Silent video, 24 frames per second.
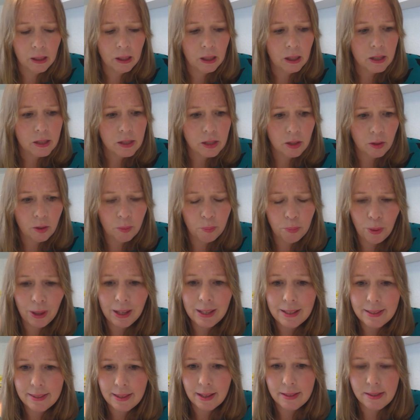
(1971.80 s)
So it breaks
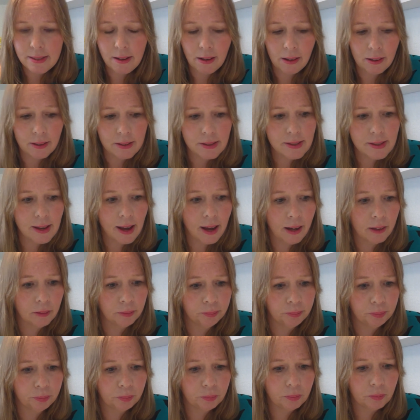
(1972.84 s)
that silence down.
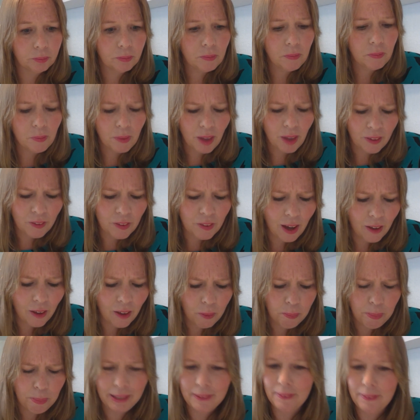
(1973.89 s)
The other
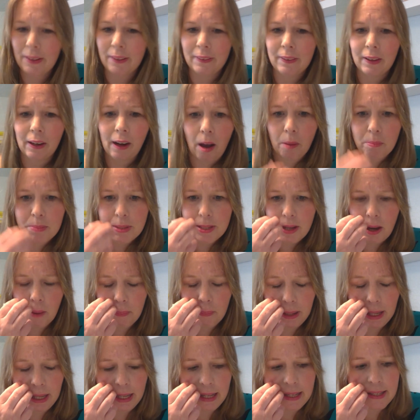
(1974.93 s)
big thing that comes up
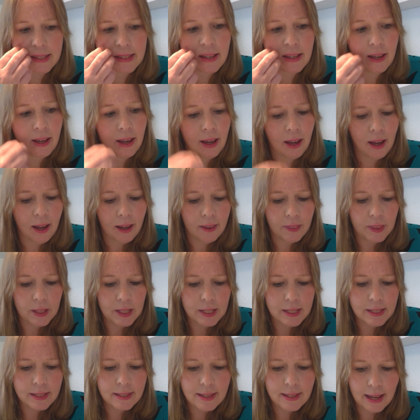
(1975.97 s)
is this
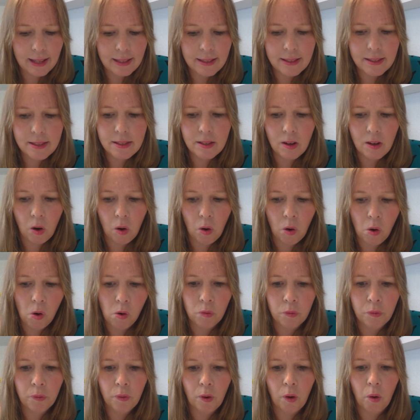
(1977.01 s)
sense
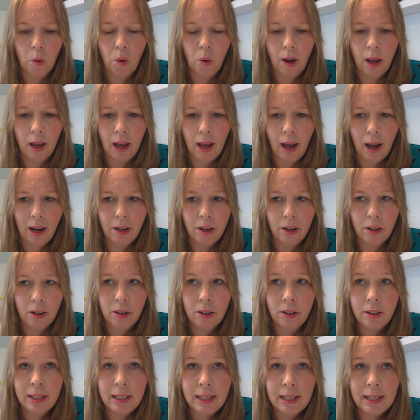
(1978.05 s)
of
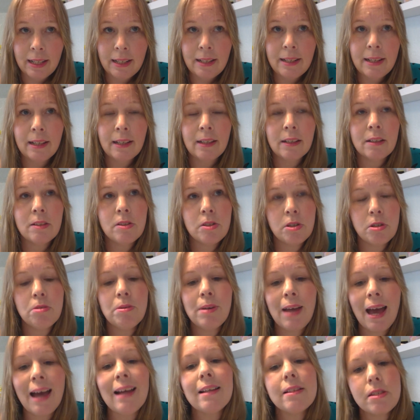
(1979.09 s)
needing to
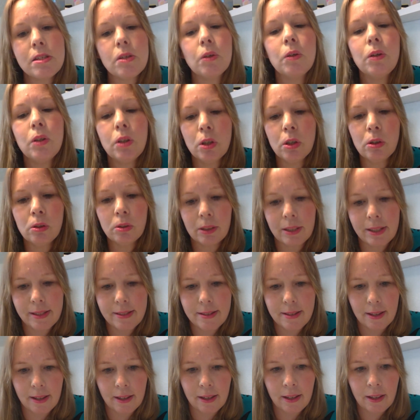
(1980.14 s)
get
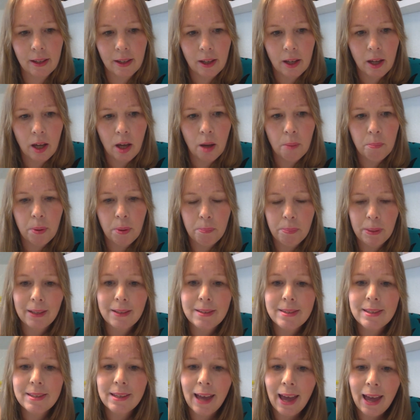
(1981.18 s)
security, but being
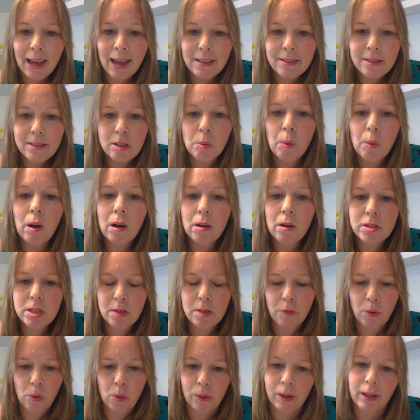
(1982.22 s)
scared to ask
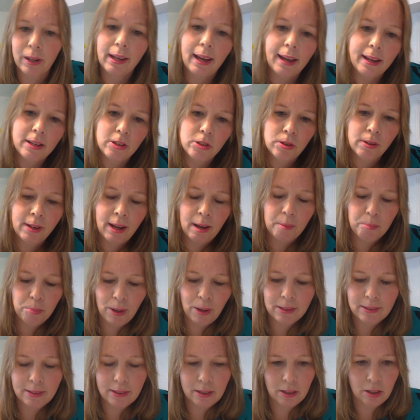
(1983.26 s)
for it in case you get
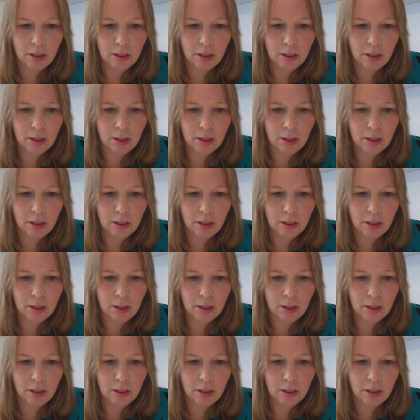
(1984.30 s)
branded a